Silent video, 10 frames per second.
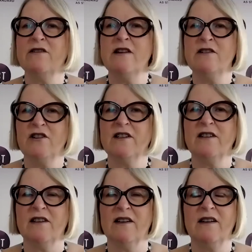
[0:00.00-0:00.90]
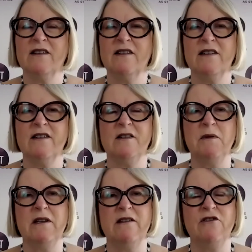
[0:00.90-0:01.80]
Interesting, and it's
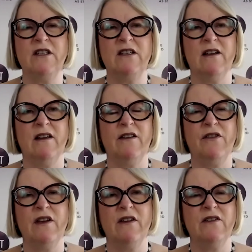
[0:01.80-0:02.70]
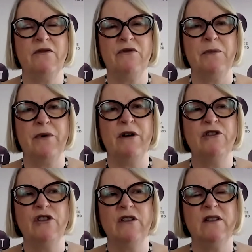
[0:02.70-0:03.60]
been interesting. I think different
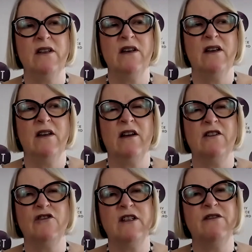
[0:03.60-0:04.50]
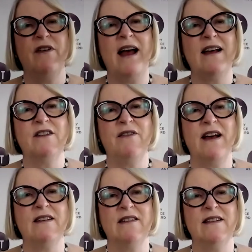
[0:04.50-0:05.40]
approaches countries have had
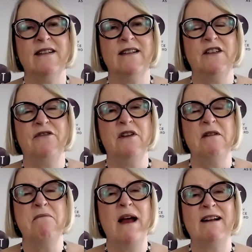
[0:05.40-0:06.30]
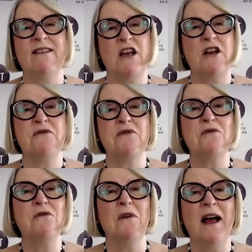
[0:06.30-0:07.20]
different impacts
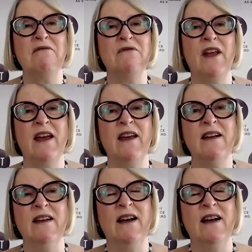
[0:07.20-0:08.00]
overall, haven't they?